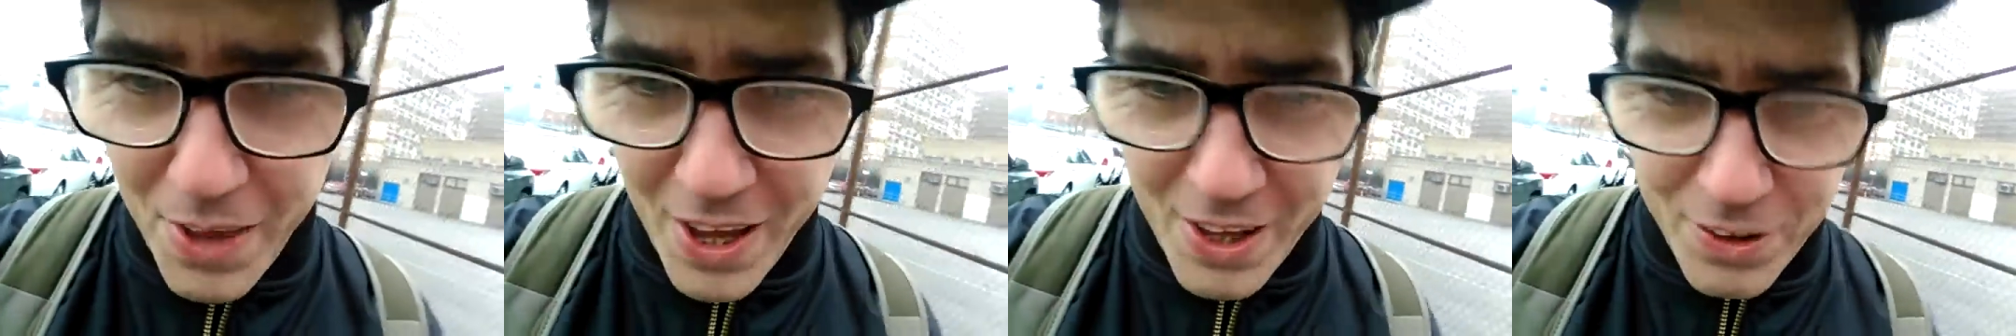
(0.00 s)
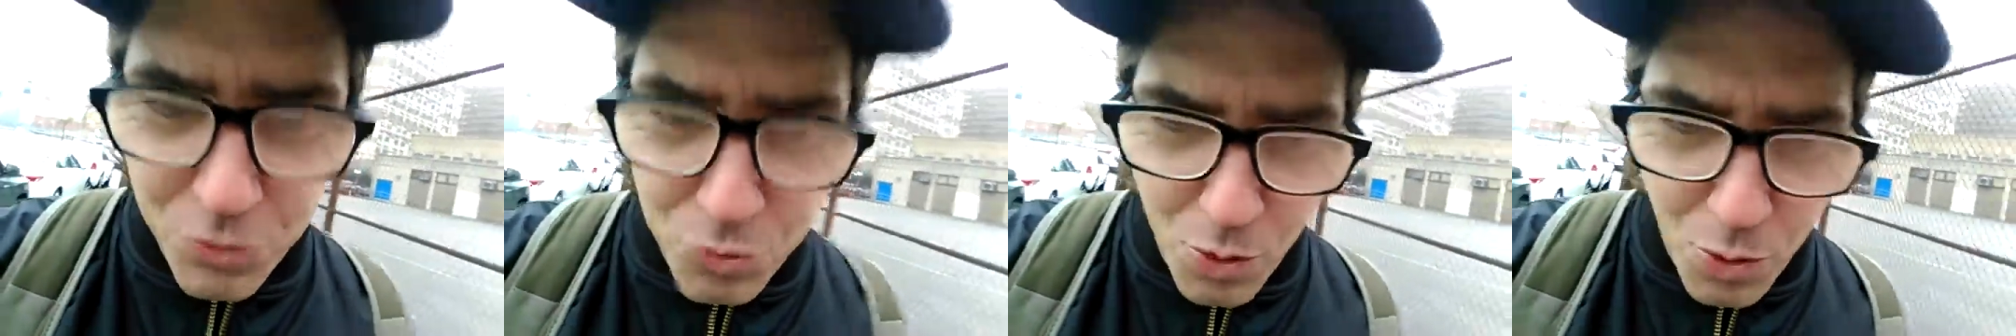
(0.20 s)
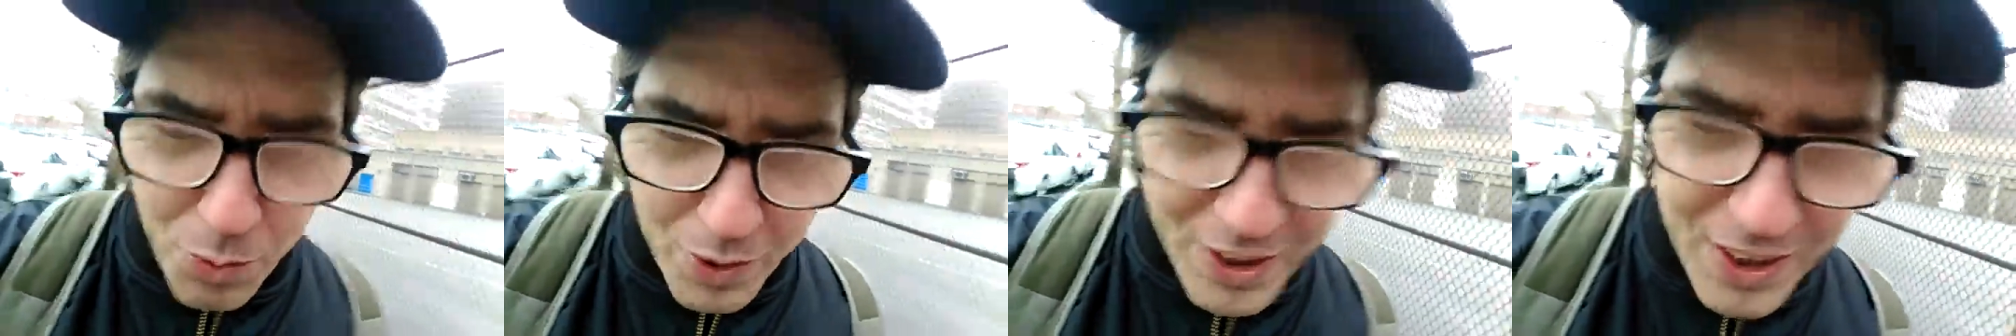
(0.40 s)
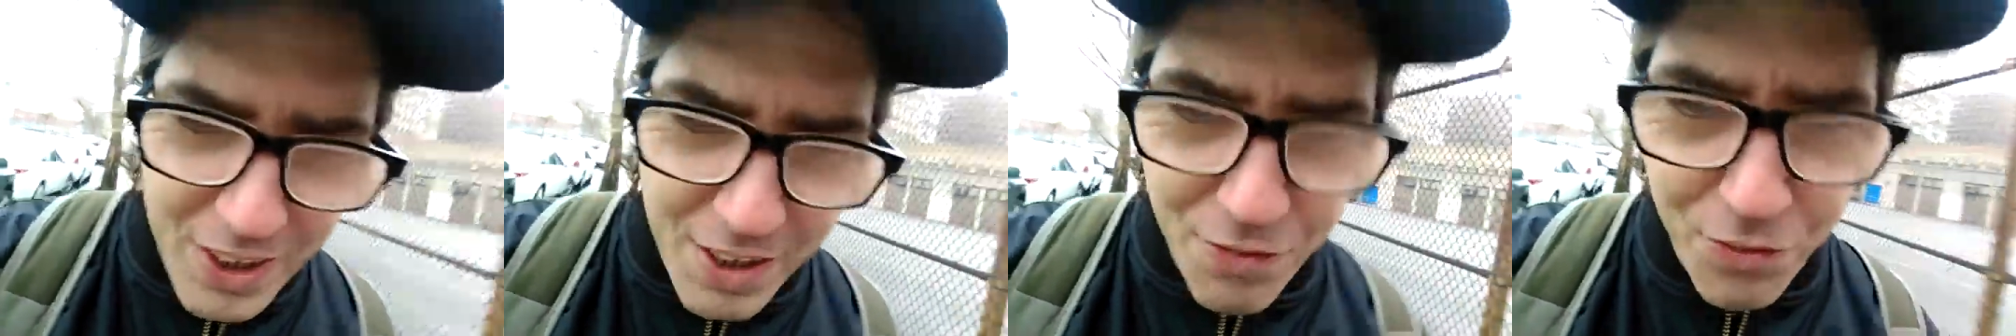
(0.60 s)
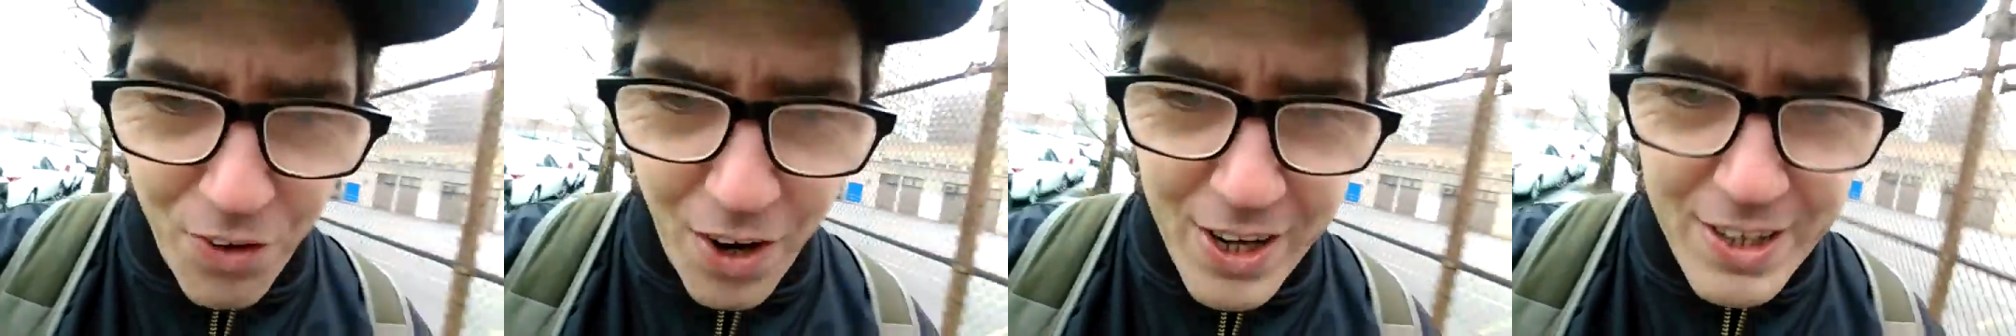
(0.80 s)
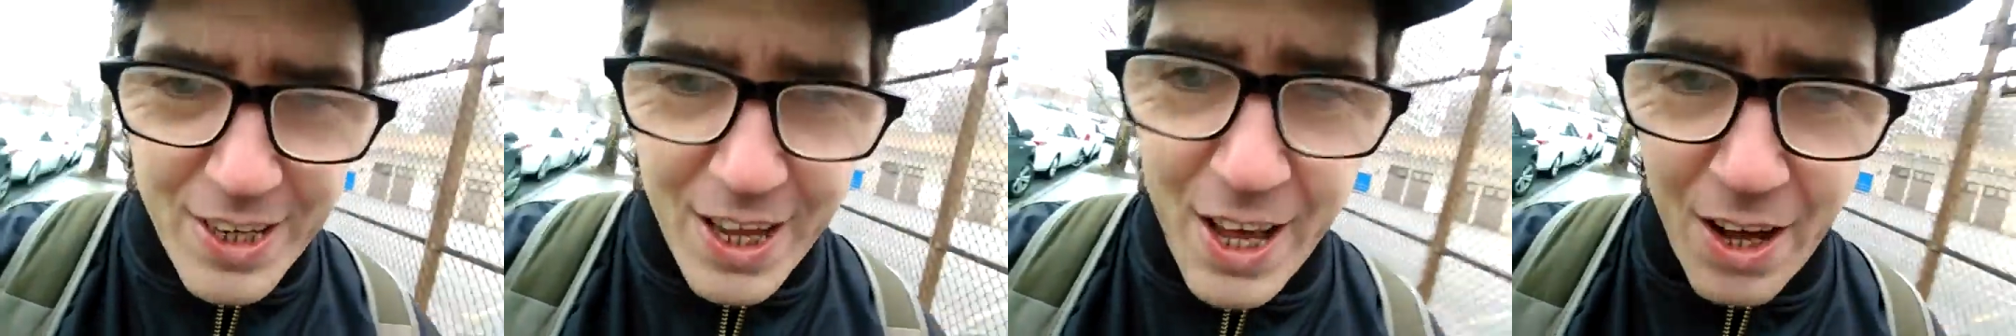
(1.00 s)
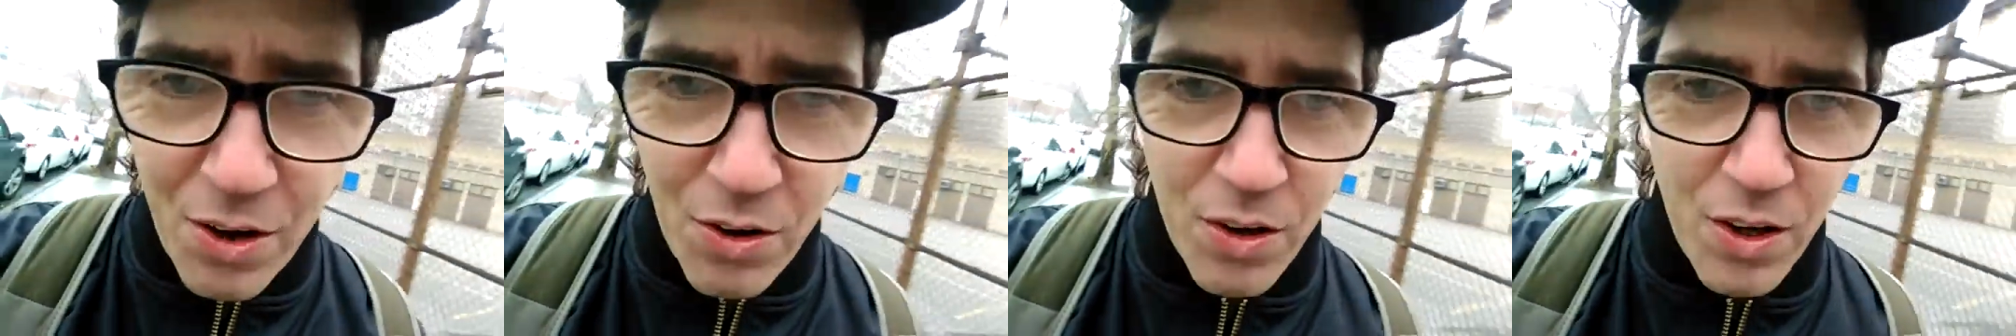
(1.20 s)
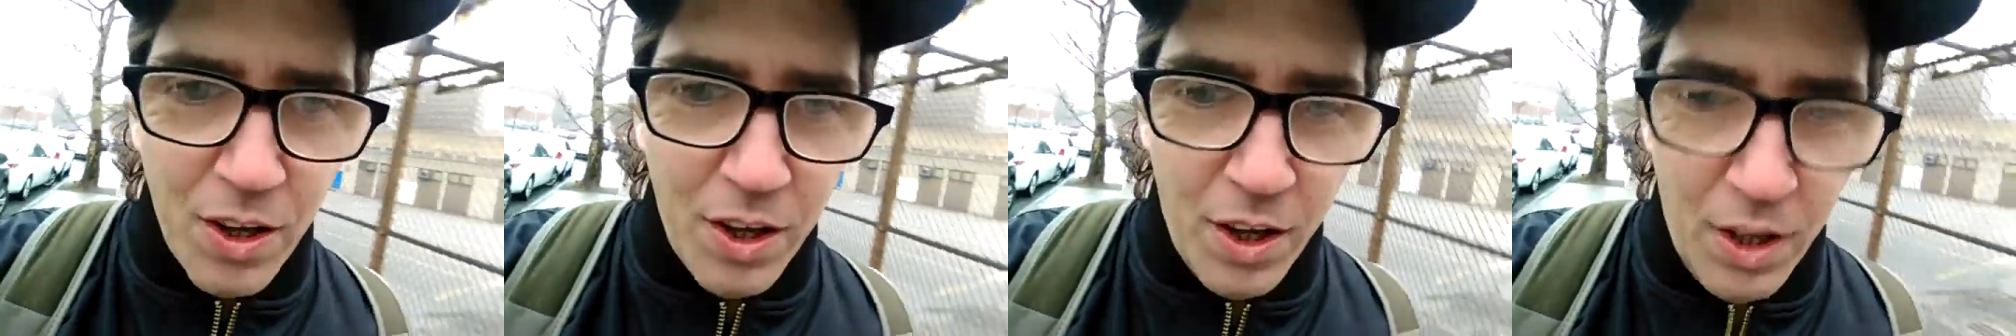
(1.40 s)
That's where we live right
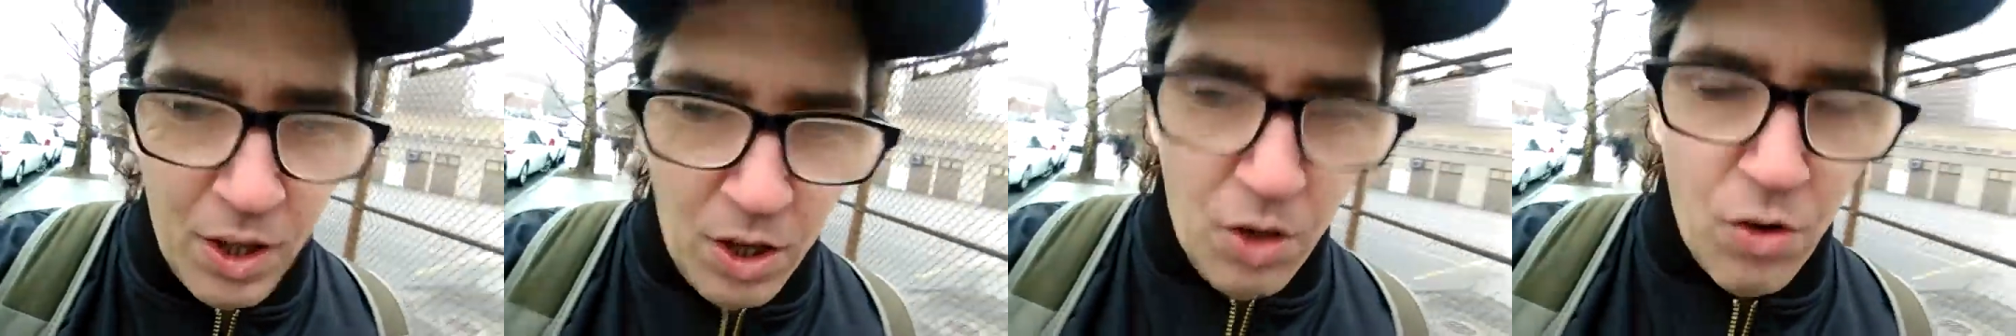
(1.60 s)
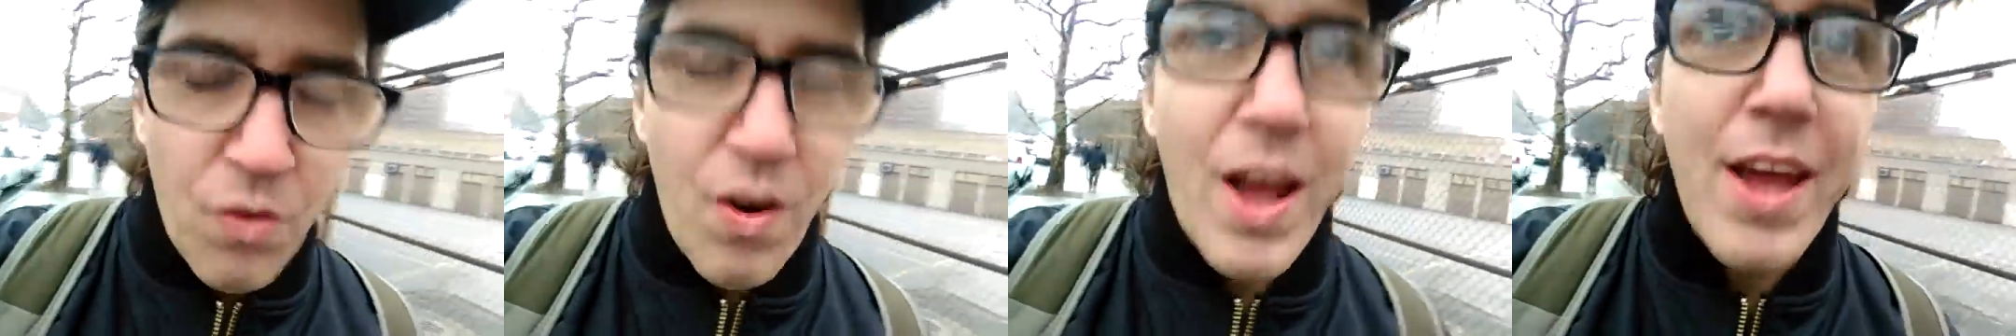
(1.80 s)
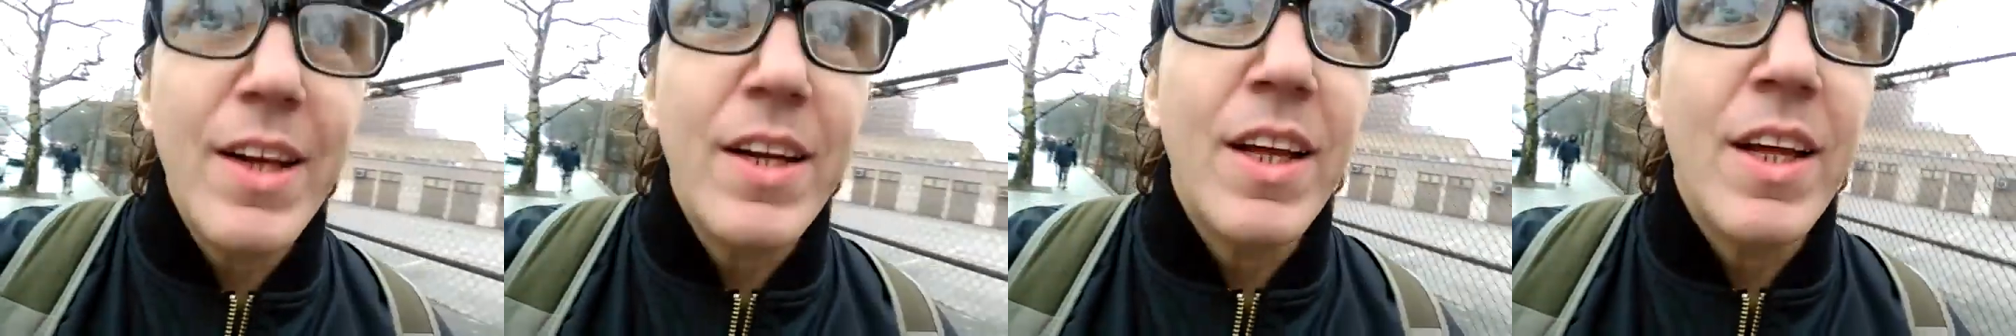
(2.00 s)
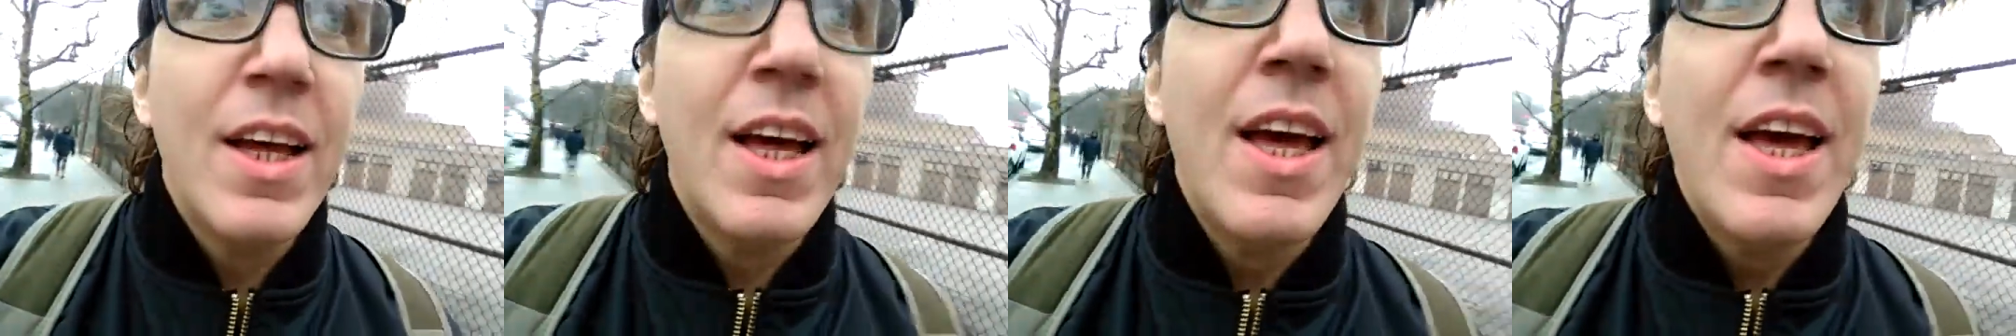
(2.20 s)
now, right?